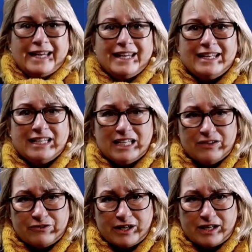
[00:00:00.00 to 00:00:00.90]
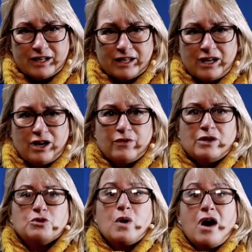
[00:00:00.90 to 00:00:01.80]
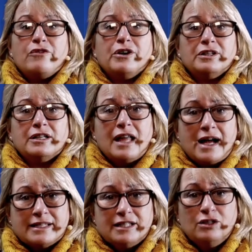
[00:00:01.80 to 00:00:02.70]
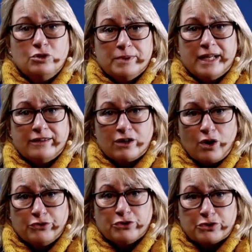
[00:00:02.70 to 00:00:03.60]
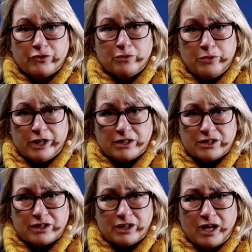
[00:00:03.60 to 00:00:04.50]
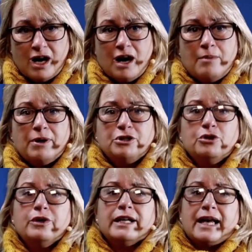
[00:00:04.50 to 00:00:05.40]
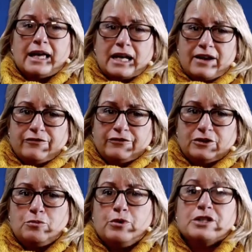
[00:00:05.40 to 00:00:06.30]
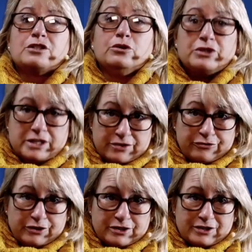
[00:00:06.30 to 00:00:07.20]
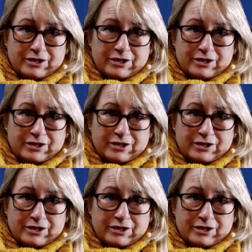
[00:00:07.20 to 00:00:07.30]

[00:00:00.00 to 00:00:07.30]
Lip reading: In the evening, around 1200 lights illuminate the contours of the bridge. But during ALF, the bridge looks different.